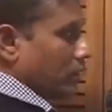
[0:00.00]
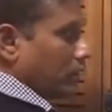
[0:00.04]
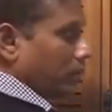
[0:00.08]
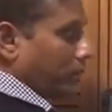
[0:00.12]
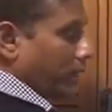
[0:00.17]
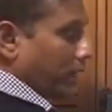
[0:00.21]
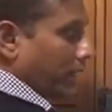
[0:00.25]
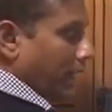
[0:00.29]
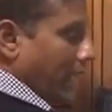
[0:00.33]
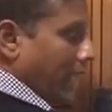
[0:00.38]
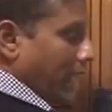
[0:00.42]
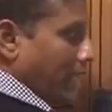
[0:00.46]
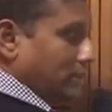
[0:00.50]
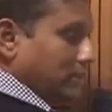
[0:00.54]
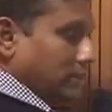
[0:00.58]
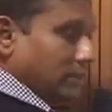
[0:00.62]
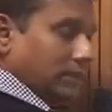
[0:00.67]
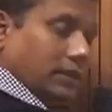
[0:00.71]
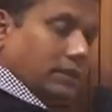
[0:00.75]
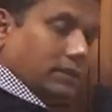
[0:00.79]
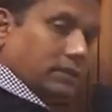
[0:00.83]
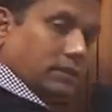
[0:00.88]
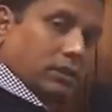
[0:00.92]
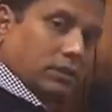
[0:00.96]
But as
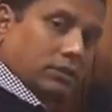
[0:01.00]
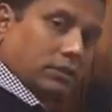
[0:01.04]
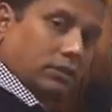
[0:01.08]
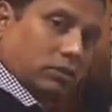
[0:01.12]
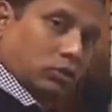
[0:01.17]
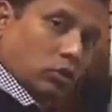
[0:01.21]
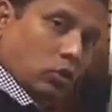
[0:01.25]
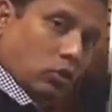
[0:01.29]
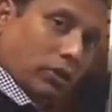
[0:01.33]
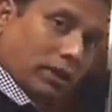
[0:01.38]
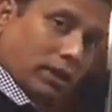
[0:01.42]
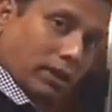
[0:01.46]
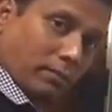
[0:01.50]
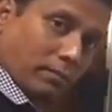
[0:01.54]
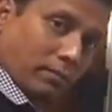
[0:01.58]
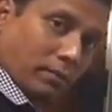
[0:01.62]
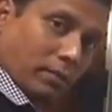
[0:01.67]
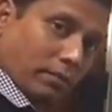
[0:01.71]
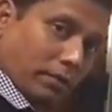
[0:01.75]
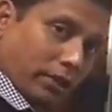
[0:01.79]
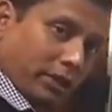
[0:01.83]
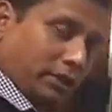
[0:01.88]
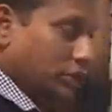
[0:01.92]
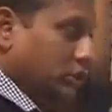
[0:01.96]
this sodium
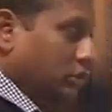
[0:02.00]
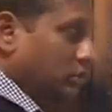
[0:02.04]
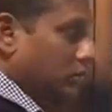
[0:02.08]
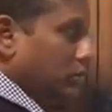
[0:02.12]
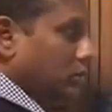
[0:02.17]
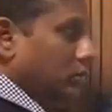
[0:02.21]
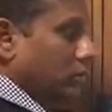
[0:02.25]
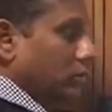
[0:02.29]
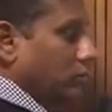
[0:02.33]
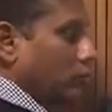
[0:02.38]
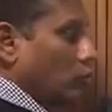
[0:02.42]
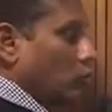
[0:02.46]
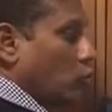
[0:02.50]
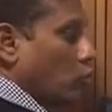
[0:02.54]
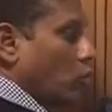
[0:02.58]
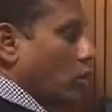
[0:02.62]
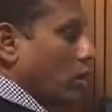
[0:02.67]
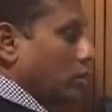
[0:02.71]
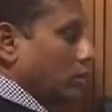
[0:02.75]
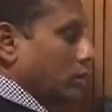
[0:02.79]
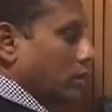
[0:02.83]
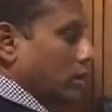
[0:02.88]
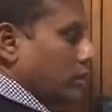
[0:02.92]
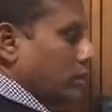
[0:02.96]
rich
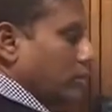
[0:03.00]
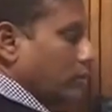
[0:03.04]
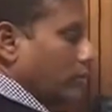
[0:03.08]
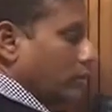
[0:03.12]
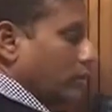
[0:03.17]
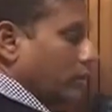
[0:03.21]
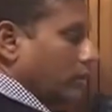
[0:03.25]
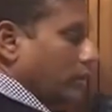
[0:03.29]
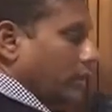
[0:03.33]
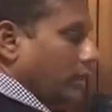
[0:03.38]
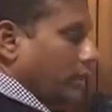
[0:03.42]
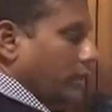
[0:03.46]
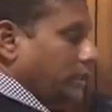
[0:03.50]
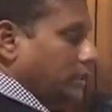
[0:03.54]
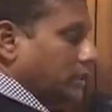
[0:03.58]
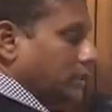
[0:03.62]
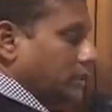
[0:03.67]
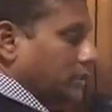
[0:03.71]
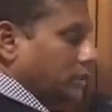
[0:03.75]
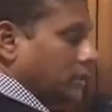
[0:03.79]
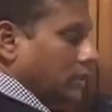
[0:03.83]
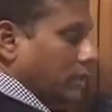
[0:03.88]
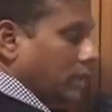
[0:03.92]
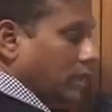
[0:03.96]
water
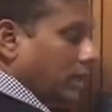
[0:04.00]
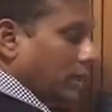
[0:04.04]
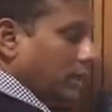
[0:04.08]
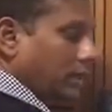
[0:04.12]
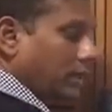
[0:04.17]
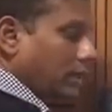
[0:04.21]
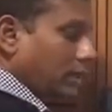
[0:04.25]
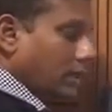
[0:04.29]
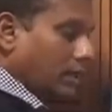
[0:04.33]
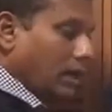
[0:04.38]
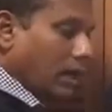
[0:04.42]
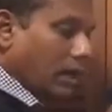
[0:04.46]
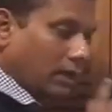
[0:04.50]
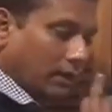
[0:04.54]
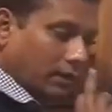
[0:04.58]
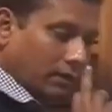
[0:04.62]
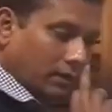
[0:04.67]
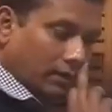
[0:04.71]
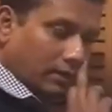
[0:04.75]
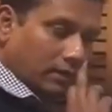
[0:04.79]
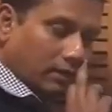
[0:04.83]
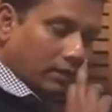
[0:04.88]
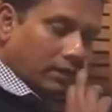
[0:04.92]
reaches the collecting duct,